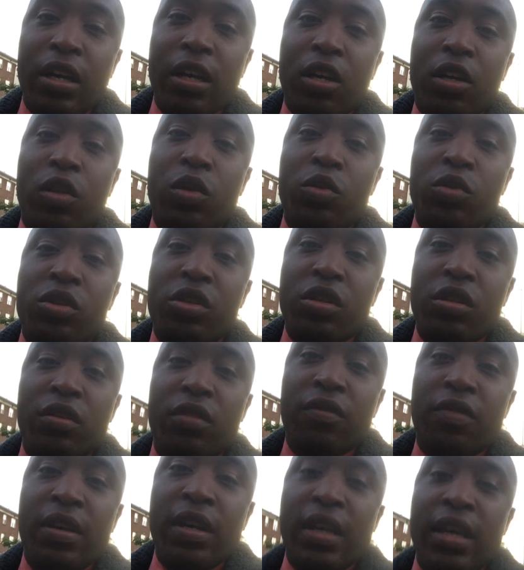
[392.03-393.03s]

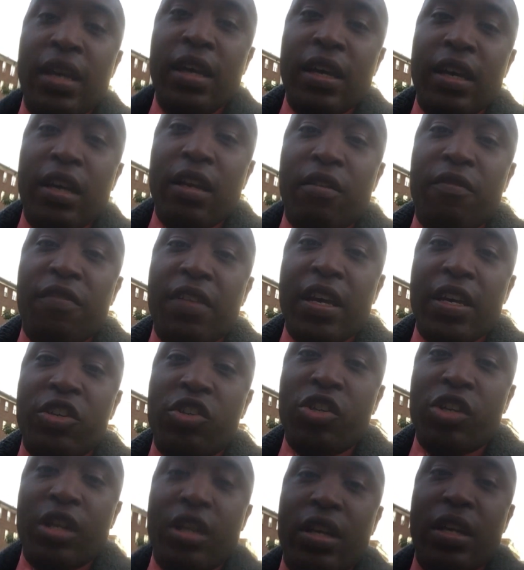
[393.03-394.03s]
Inclusive
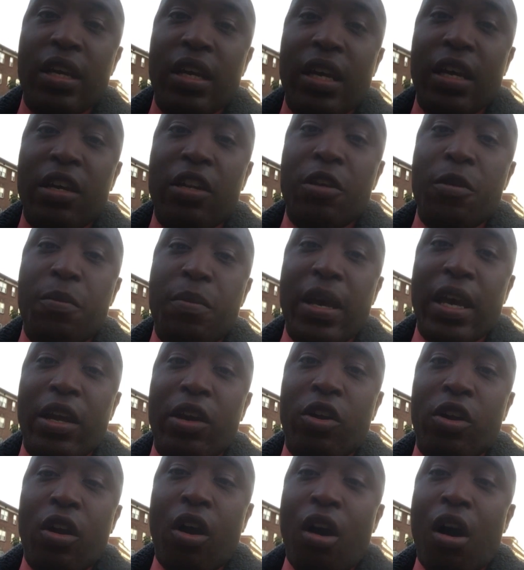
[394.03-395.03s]
Innovation
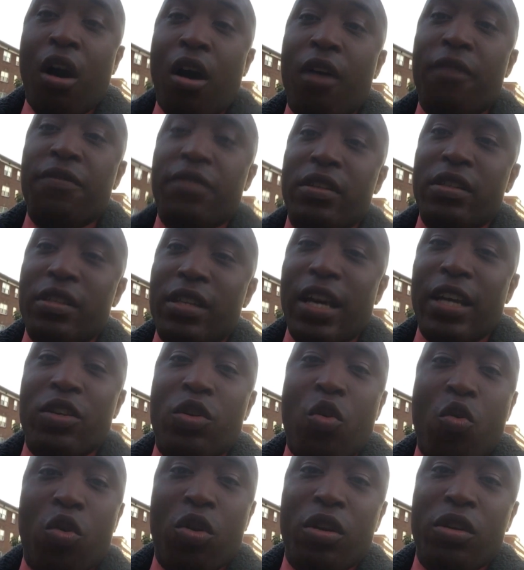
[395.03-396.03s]
Incubator office
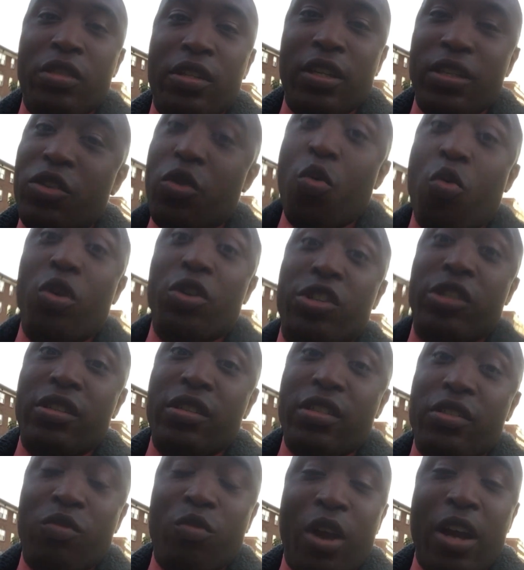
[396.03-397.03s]
headquarters. It's
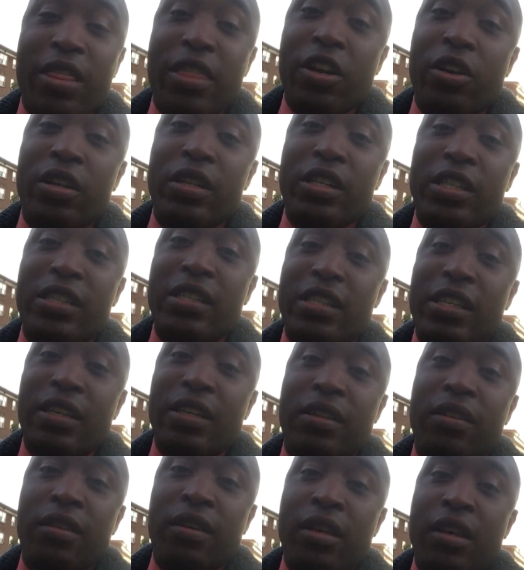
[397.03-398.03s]
gorgeous, right there in
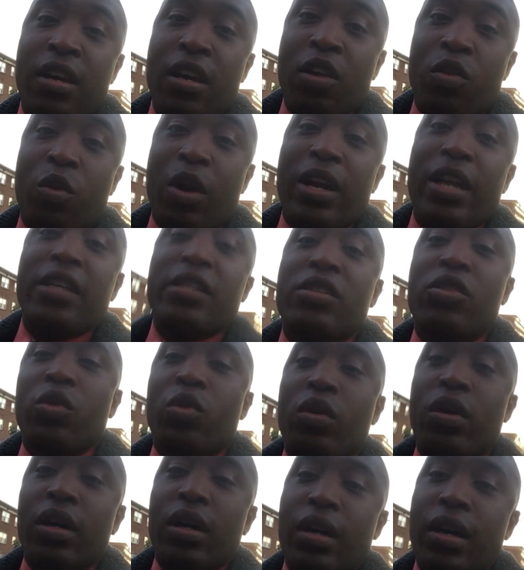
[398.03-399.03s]
DC, right next
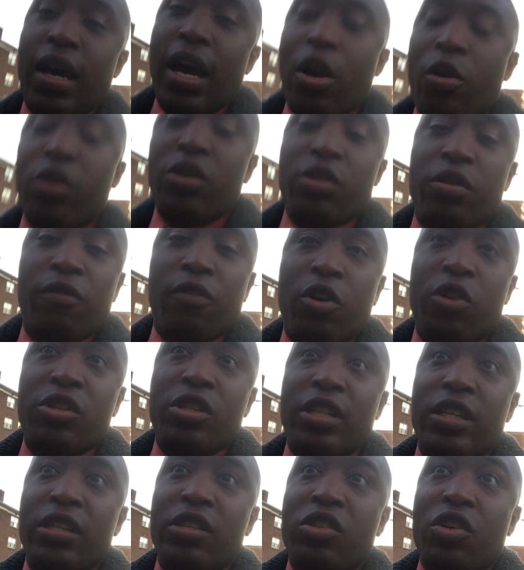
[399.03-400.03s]
to Howard
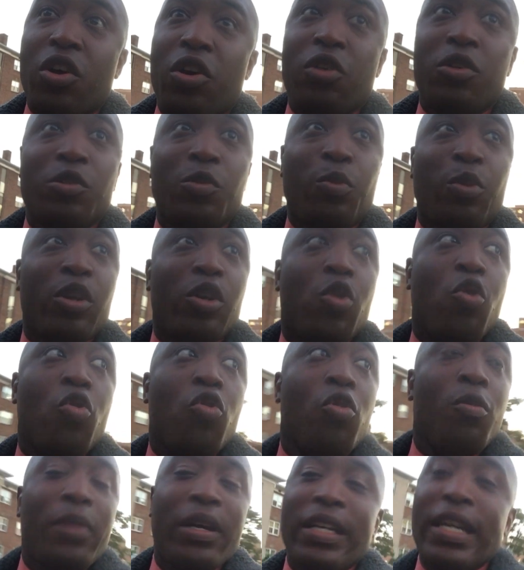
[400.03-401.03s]
University, so it's pretty
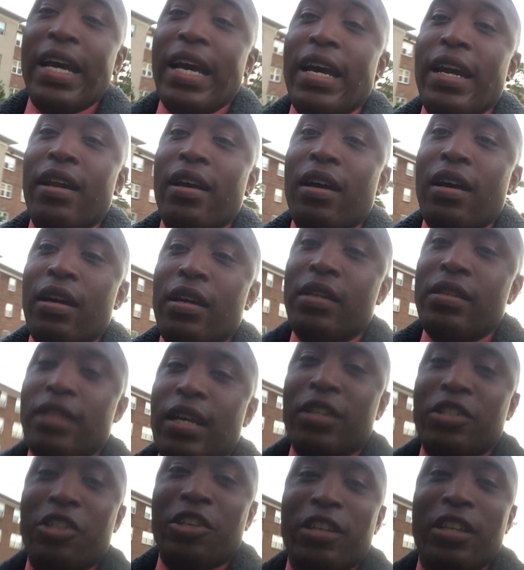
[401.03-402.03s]
cool. My dad,
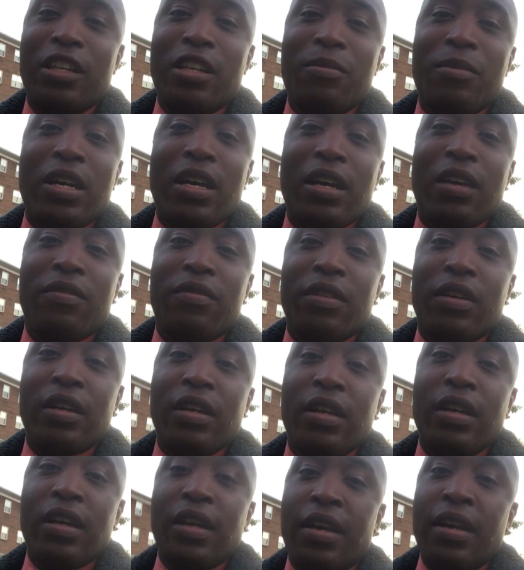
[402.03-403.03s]
he's actually an alumni
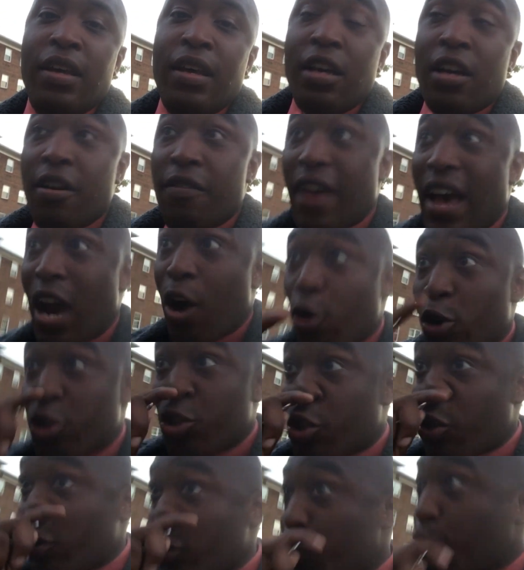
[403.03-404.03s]
of
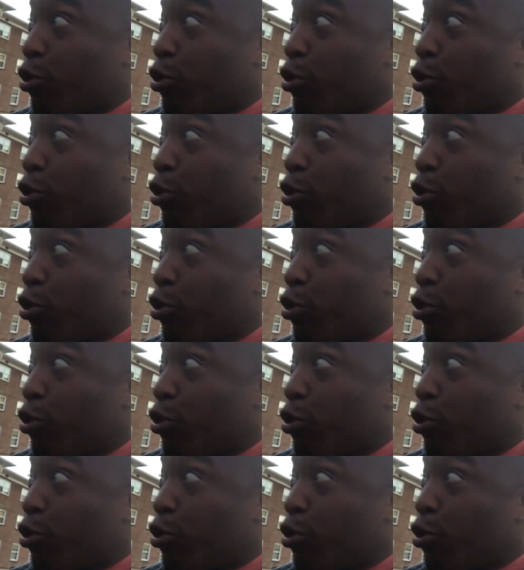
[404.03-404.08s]
Howard, so